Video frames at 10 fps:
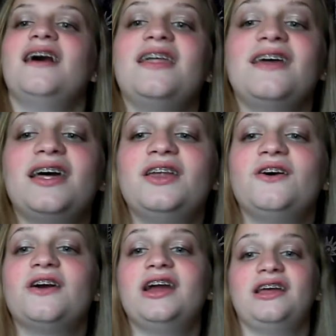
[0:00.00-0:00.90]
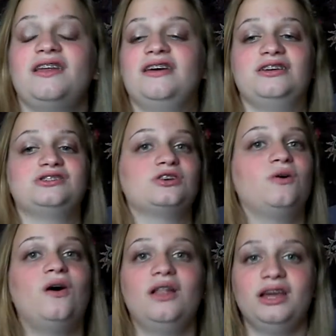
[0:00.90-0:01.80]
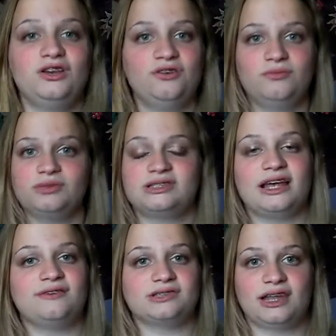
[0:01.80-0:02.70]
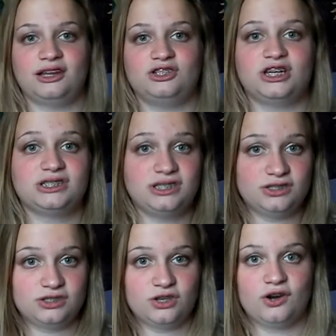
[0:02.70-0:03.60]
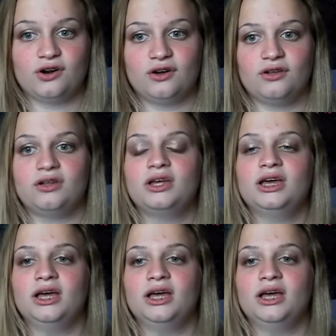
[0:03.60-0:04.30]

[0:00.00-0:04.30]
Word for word: And then, alright, so all I knew was that I was getting Jesse's Girl